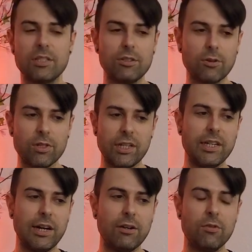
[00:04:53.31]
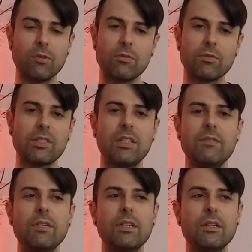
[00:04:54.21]
doling it out or
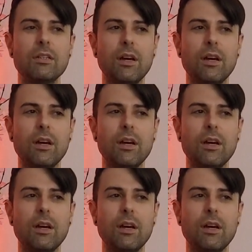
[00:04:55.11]
receiving it.